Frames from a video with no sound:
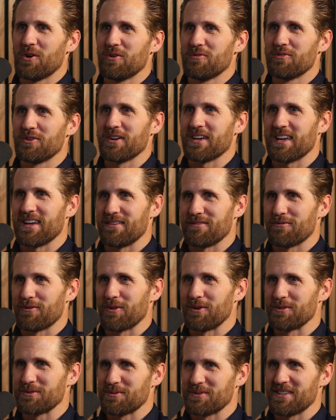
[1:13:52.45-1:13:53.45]
over again
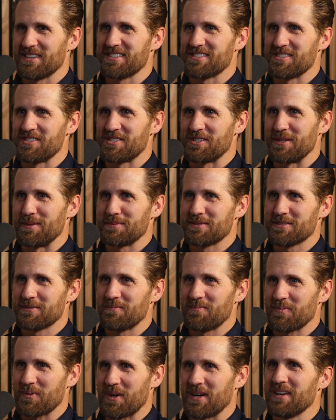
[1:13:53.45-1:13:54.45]
for those relationships,
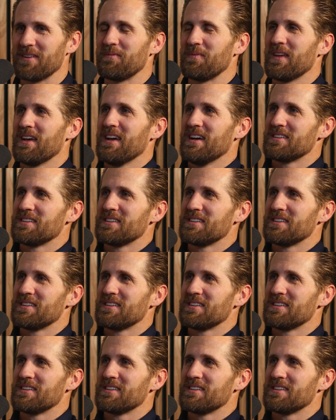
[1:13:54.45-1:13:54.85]
right?